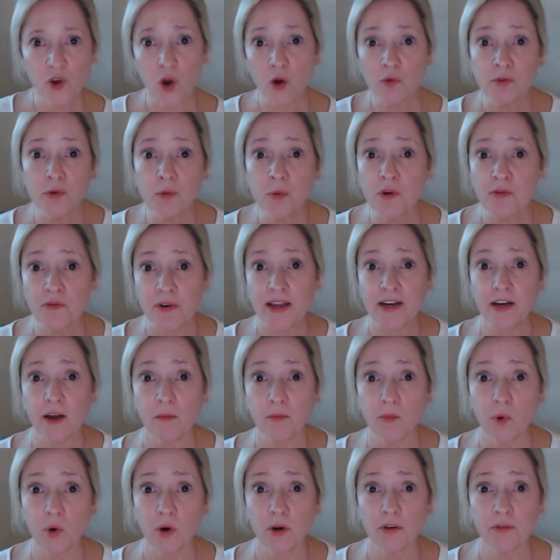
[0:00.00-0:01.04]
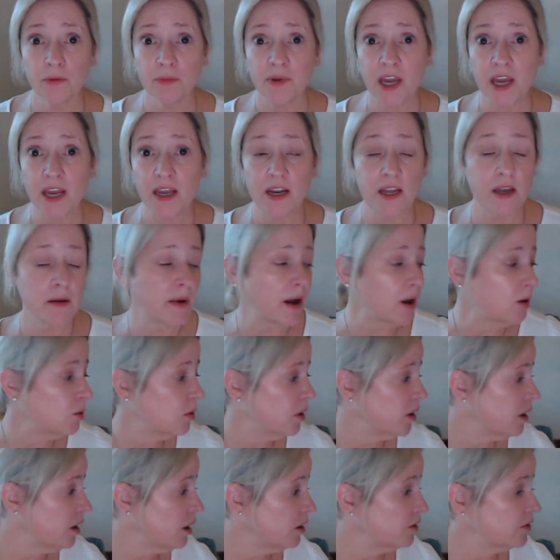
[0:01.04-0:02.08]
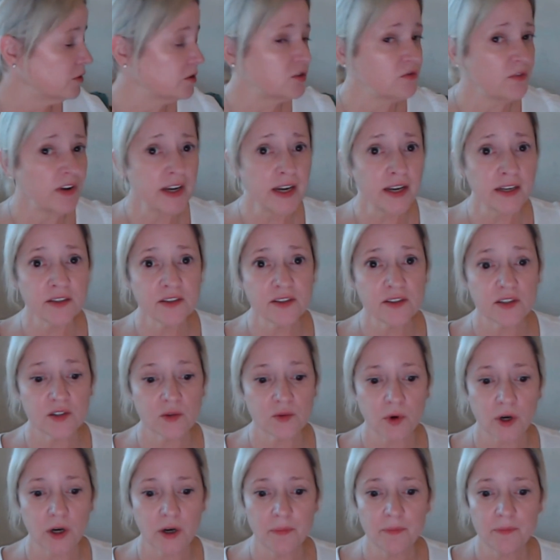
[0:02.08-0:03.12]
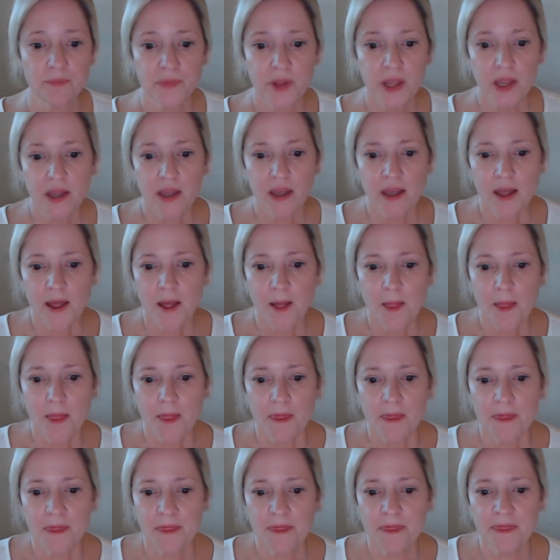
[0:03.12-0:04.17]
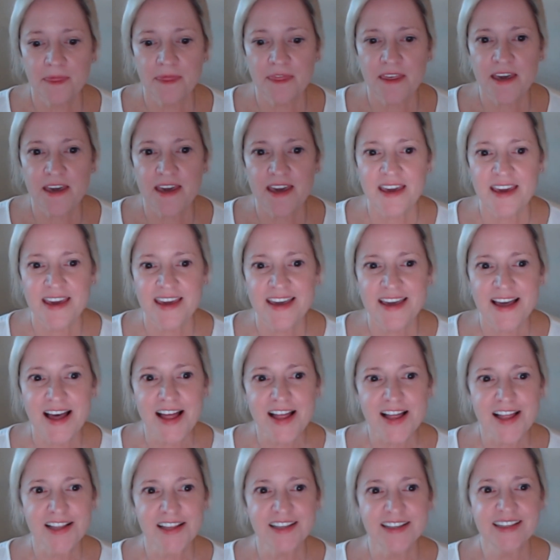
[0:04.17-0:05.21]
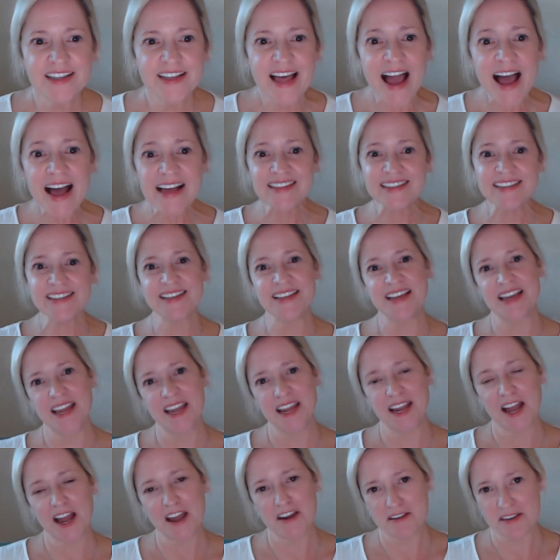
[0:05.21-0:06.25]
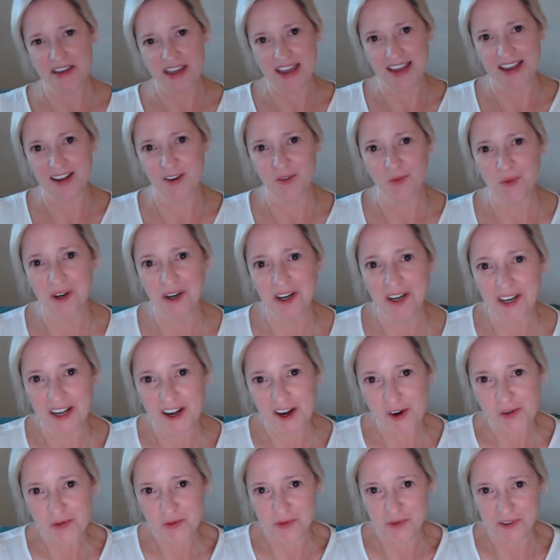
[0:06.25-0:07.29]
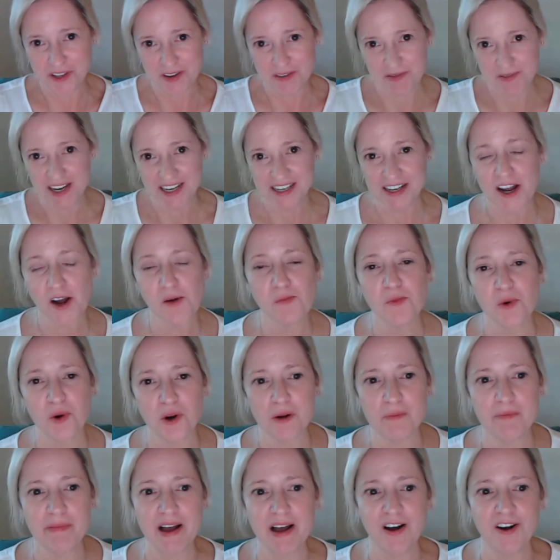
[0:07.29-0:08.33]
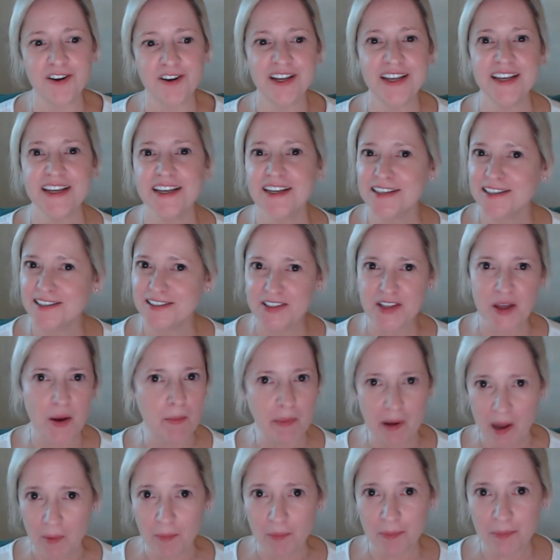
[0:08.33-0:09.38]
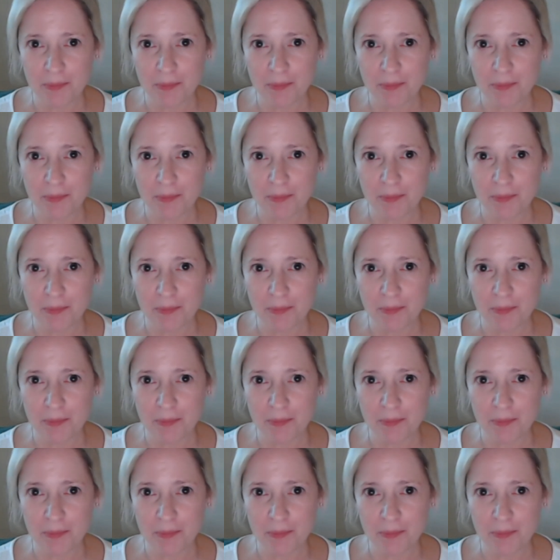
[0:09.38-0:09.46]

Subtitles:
hopefully we'll find out more from Katie about what all those finances were. The last thing I think we're going to hopefully find out more about is the bump.